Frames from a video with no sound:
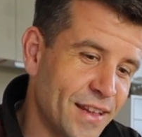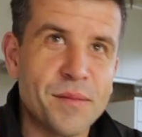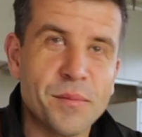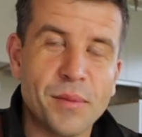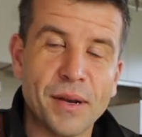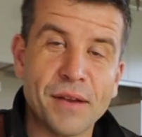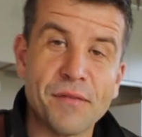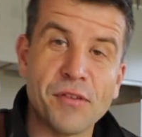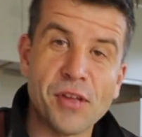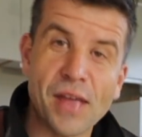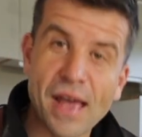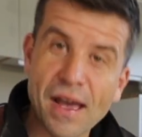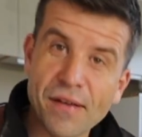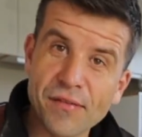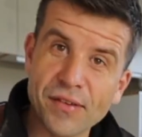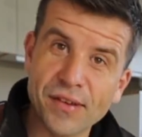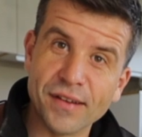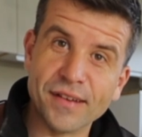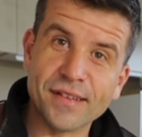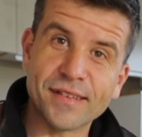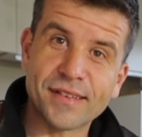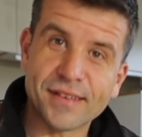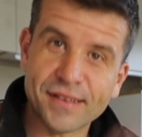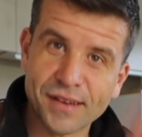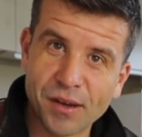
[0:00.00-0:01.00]
But if you
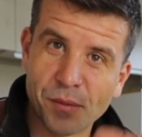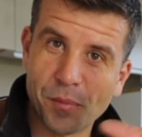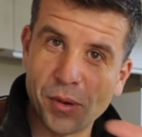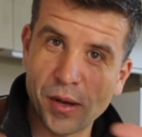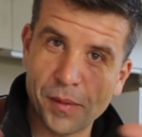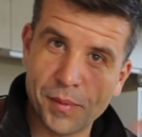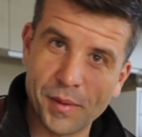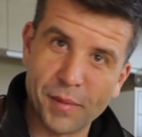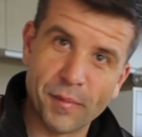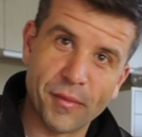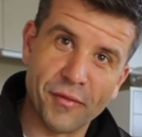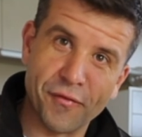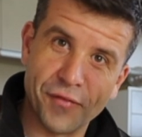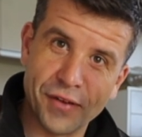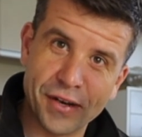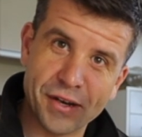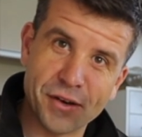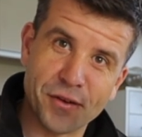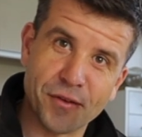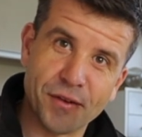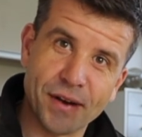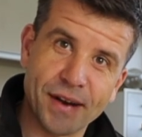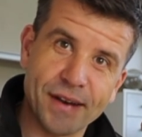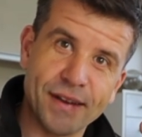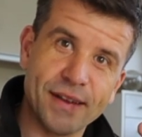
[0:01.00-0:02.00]
haven't, I'll pop up the
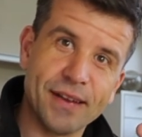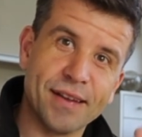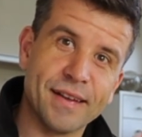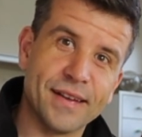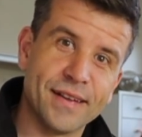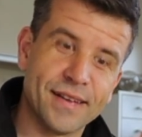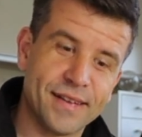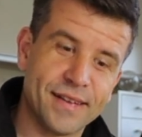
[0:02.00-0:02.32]
video right here.